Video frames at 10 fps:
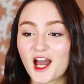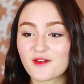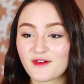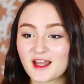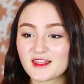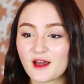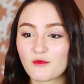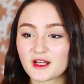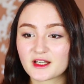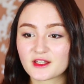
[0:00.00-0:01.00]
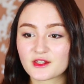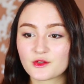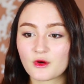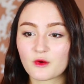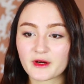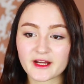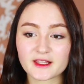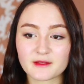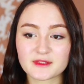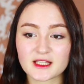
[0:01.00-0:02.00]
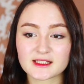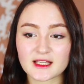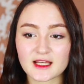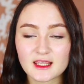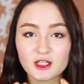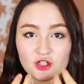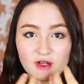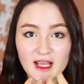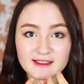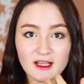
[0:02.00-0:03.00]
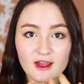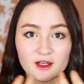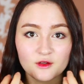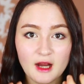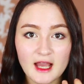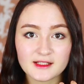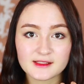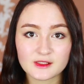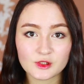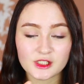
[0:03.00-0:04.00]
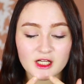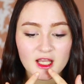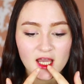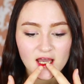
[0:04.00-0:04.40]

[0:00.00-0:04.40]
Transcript: I find that when you are wearing lip tints, it either dries out and cracks your